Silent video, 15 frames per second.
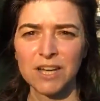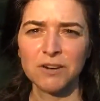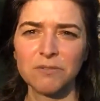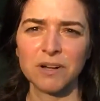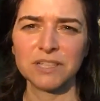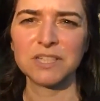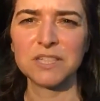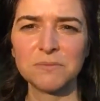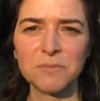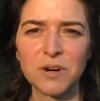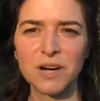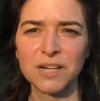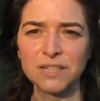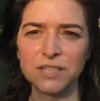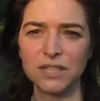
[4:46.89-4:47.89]
Once more
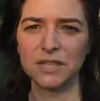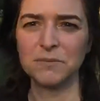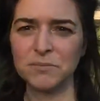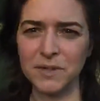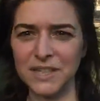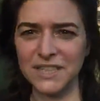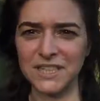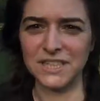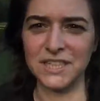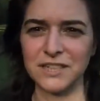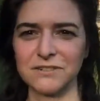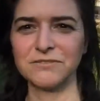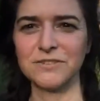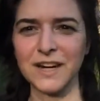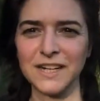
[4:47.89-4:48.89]
into the breach, dear
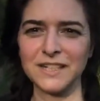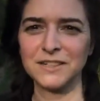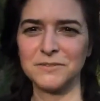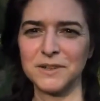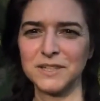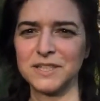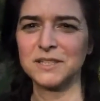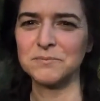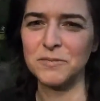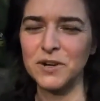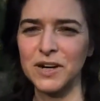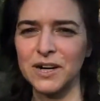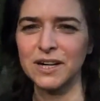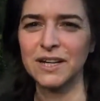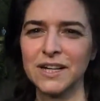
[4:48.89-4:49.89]
friend, once
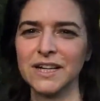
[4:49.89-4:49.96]
more.